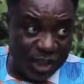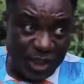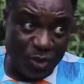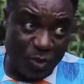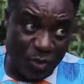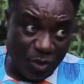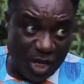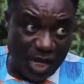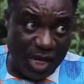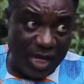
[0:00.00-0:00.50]

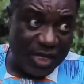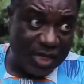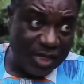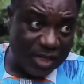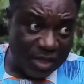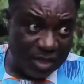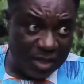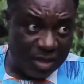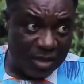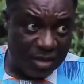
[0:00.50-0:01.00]
you listen to
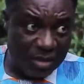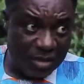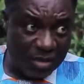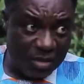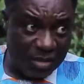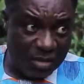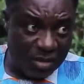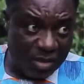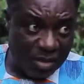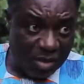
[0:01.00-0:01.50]
her.
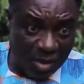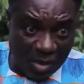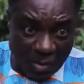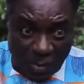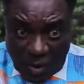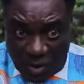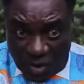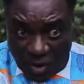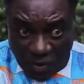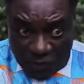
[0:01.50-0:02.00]

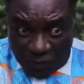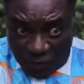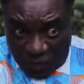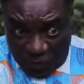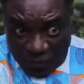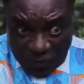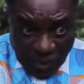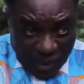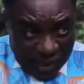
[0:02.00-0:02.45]
Both